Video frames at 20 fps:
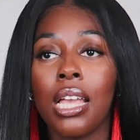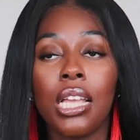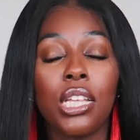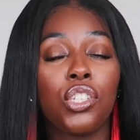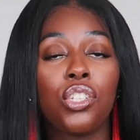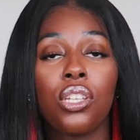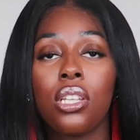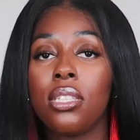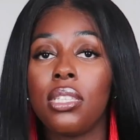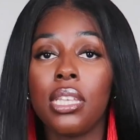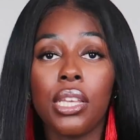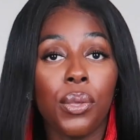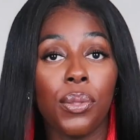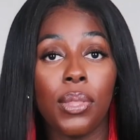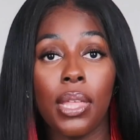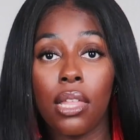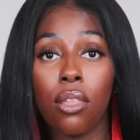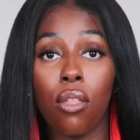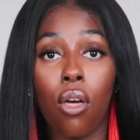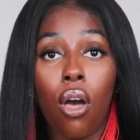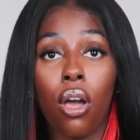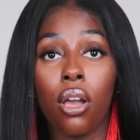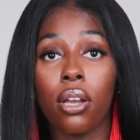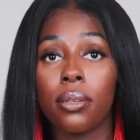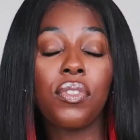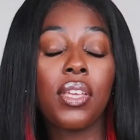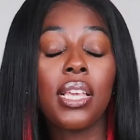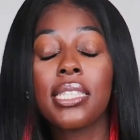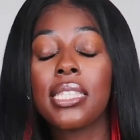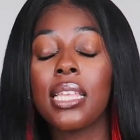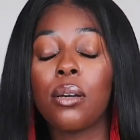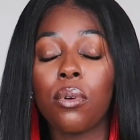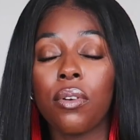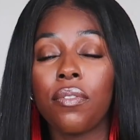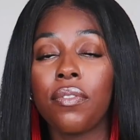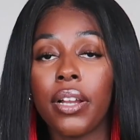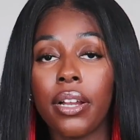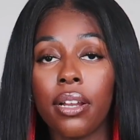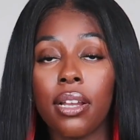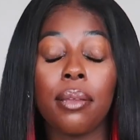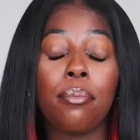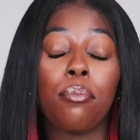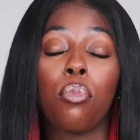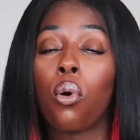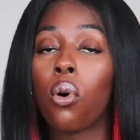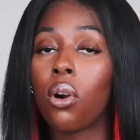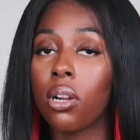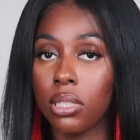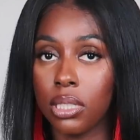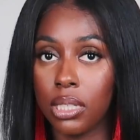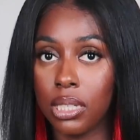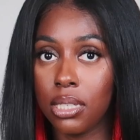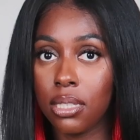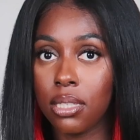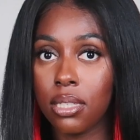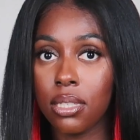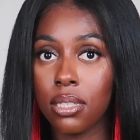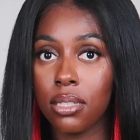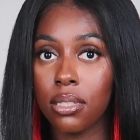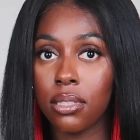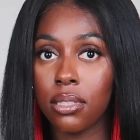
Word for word: it shouldn't take you that long. Things that were very important,